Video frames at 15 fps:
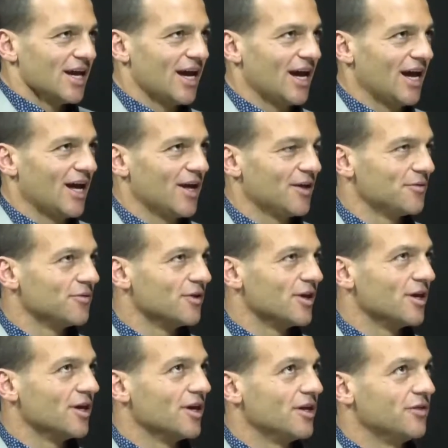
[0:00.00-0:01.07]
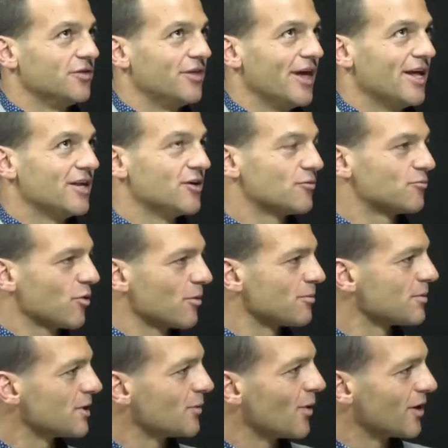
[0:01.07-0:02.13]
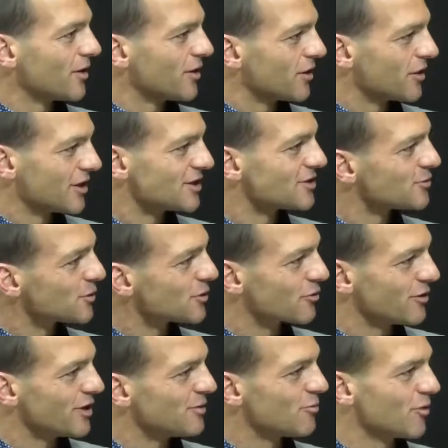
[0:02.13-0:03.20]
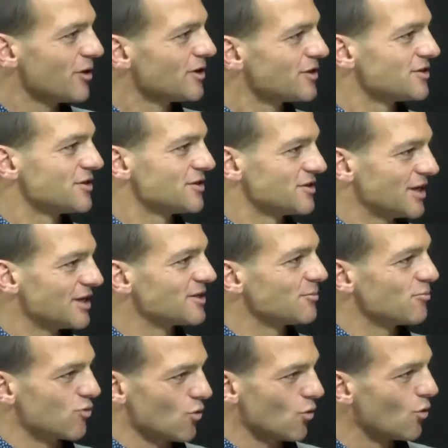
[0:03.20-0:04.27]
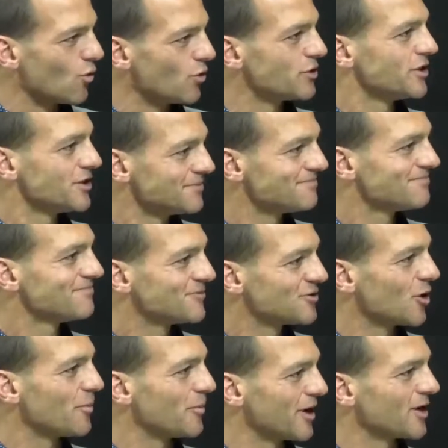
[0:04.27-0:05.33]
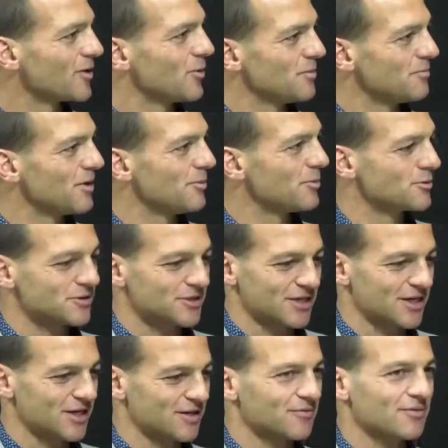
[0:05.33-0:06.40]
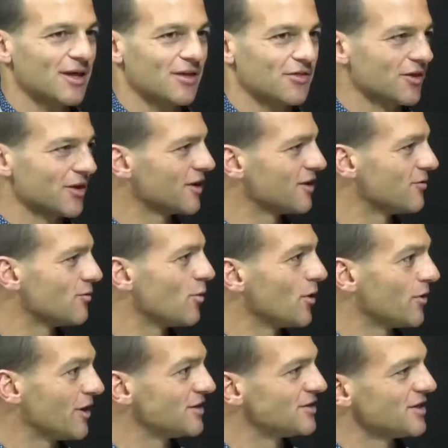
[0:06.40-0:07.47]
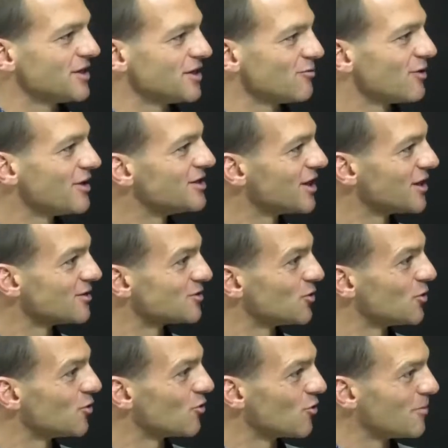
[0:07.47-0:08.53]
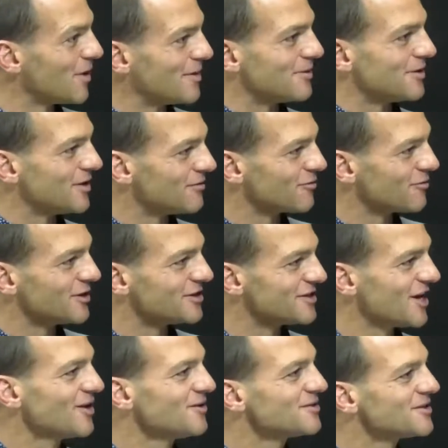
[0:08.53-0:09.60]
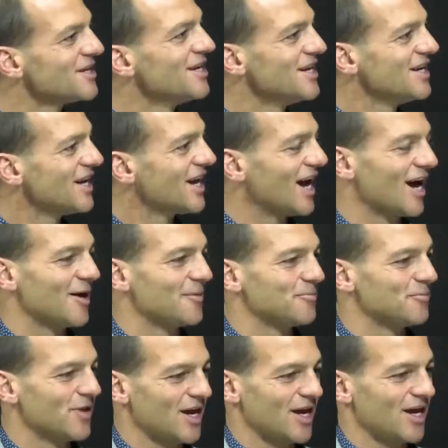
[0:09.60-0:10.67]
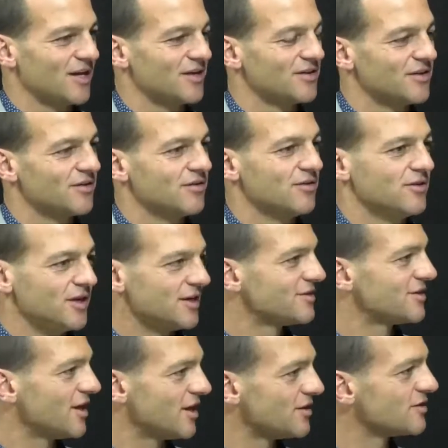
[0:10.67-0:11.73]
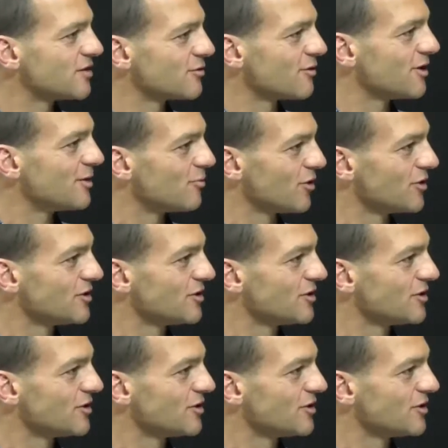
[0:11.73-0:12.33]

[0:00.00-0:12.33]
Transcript: that is probably one of the things with 3D printers. It's such a broad topic. When people see it, they think of what they see in a retail store or maybe at their friend's house. And yes, that is 3D